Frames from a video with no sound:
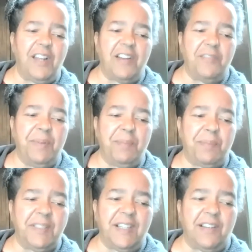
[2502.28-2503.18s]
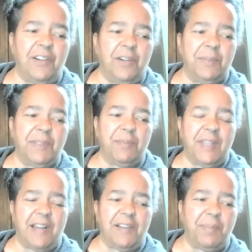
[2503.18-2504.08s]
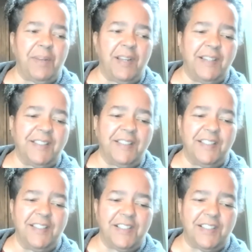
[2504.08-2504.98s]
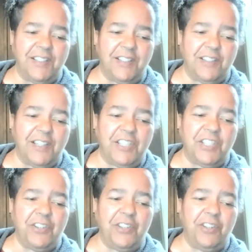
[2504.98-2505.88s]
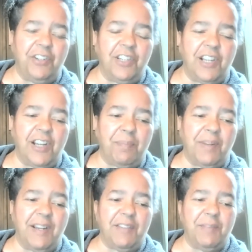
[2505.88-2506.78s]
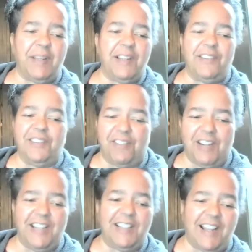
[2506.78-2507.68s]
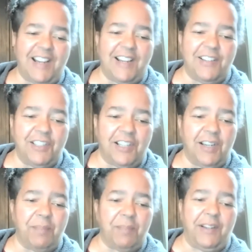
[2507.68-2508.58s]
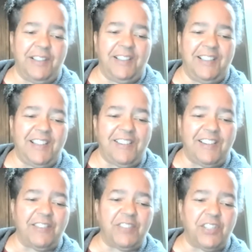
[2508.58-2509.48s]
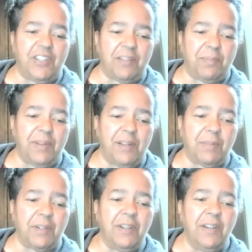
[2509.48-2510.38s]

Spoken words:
of people sell homes without appliances. And they just, you know, they show you the hookup, and everybody go, "Great, I got a hookup. I don't, you know, I don't have to call a plumber."